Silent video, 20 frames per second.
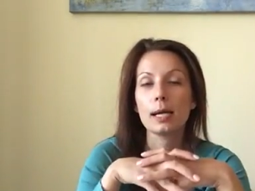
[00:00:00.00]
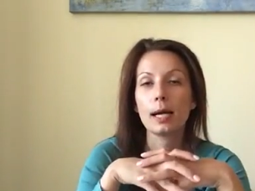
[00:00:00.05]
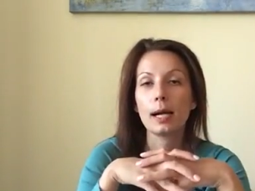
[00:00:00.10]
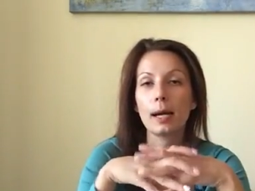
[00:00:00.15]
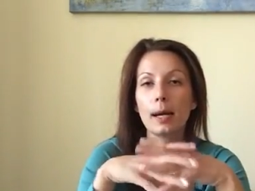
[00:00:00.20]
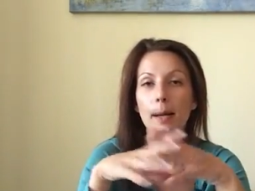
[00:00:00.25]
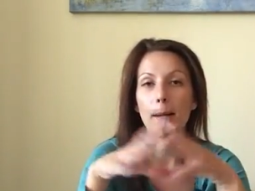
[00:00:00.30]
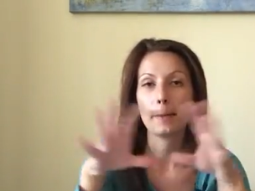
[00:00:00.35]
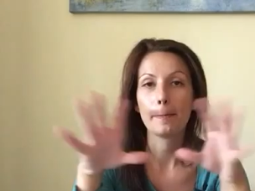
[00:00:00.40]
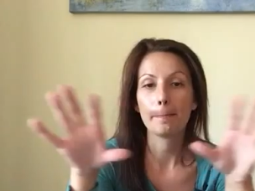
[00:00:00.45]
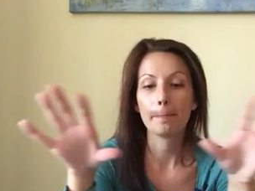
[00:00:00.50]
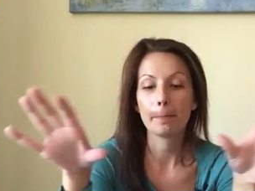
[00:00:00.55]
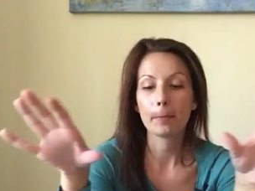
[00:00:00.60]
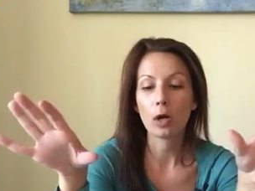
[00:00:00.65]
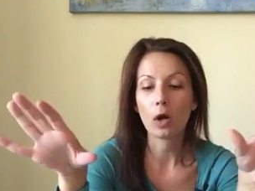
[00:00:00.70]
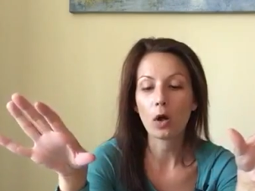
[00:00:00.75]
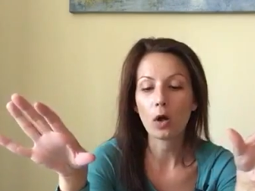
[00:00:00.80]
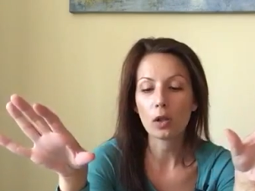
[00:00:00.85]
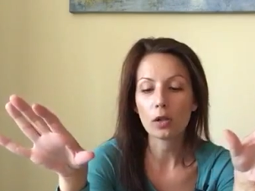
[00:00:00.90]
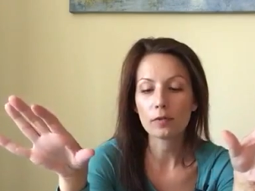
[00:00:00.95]

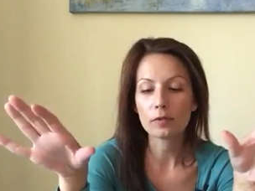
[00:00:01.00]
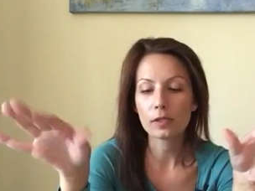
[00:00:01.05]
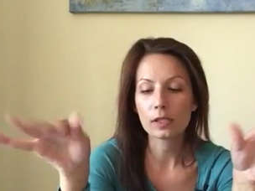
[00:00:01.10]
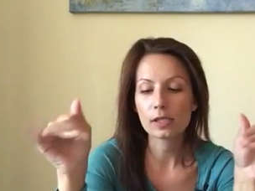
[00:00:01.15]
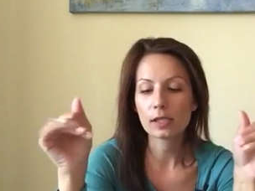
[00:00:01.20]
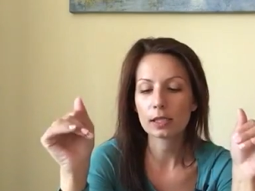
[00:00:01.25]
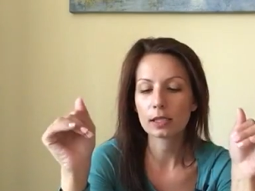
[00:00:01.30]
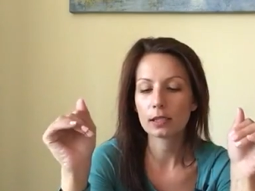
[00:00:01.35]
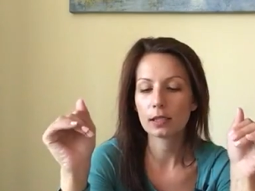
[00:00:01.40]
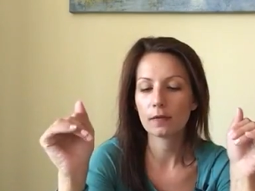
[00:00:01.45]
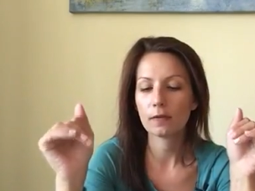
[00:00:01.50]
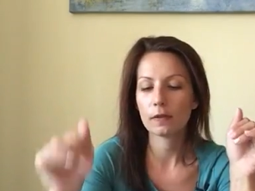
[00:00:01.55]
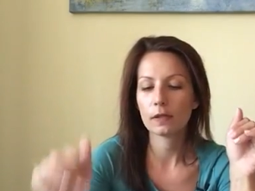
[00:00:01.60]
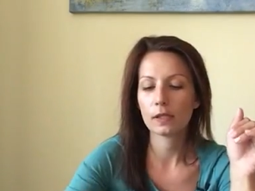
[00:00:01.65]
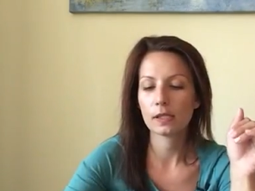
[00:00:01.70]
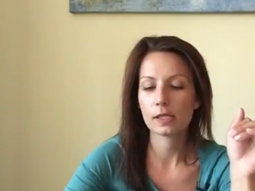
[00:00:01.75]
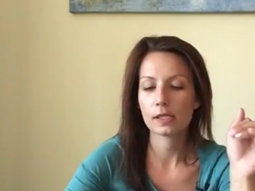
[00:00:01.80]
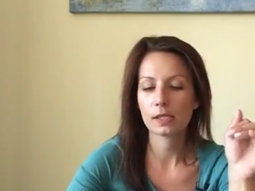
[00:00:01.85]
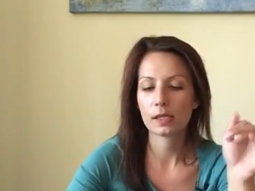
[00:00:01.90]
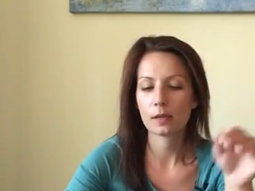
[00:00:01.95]
All of these
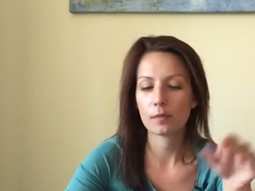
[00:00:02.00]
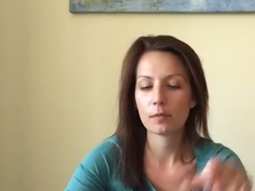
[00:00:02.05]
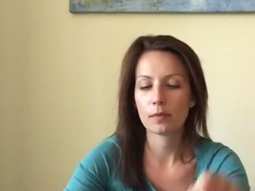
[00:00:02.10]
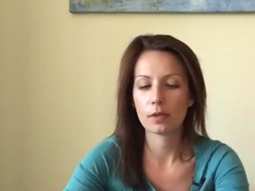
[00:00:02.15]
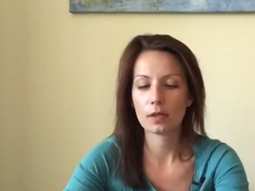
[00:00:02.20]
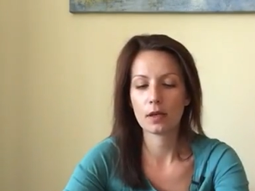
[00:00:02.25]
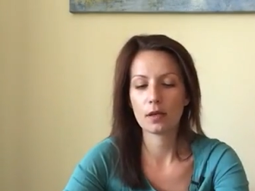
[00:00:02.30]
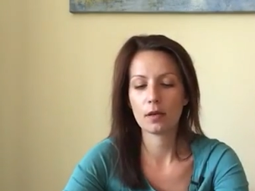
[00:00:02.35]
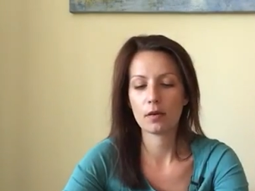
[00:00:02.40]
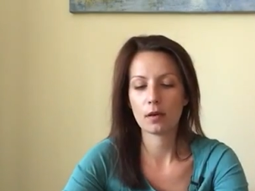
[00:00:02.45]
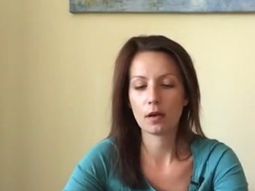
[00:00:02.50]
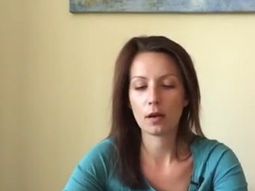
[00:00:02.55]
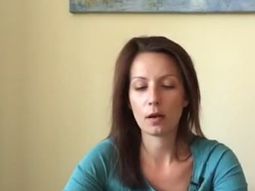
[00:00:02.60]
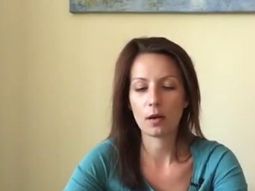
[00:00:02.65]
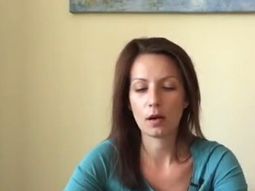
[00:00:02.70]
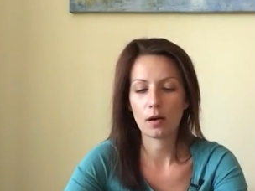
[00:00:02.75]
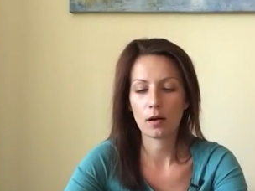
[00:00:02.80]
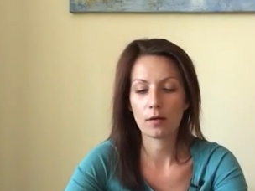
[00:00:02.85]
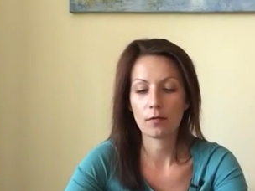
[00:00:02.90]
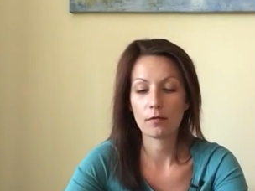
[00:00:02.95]
activities can be
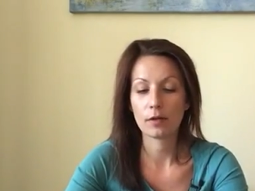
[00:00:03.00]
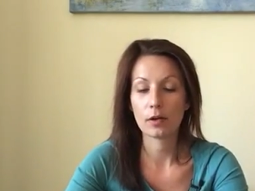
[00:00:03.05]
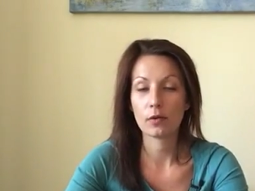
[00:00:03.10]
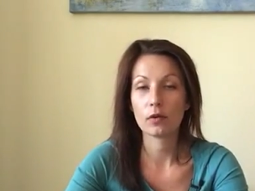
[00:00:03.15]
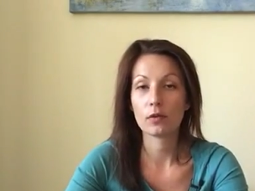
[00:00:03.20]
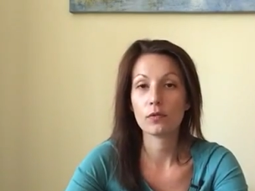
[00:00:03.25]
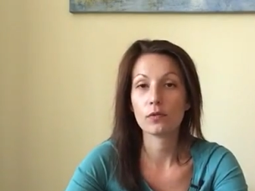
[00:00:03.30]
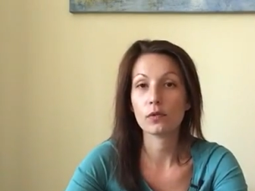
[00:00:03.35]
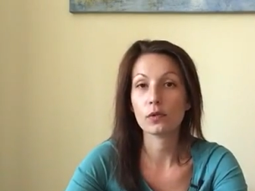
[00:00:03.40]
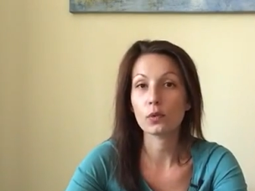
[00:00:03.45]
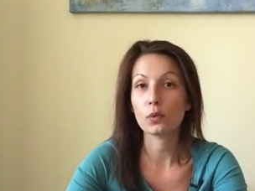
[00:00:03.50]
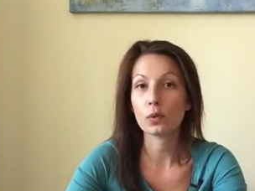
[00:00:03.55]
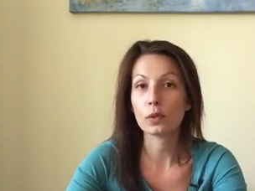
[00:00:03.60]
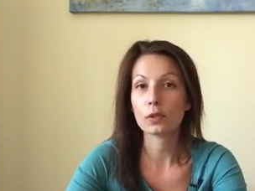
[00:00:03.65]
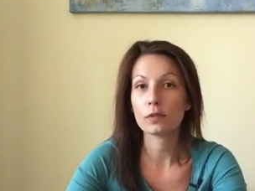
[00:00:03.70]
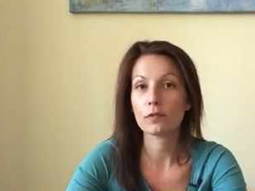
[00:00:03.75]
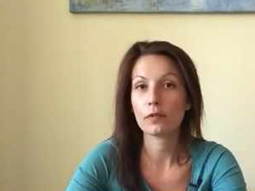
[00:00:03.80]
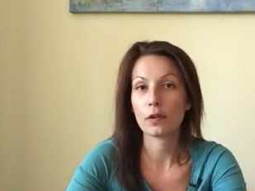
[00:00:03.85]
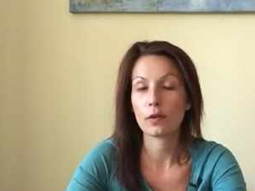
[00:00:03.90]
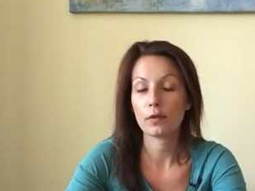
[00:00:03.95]
very
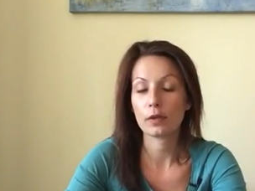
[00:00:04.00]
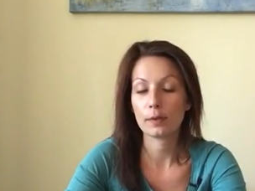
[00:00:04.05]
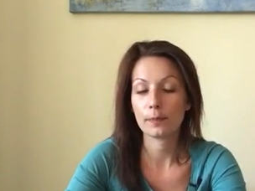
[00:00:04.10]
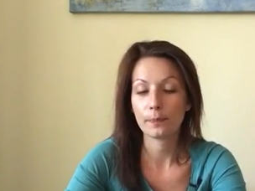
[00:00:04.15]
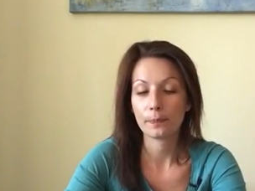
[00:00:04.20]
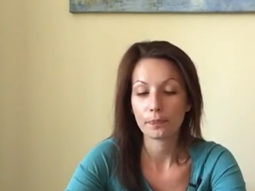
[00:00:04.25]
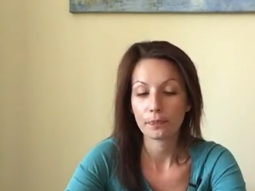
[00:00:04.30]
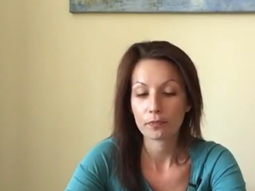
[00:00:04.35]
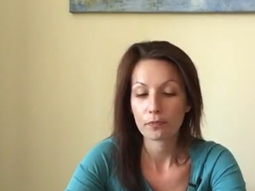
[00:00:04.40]
fluent, very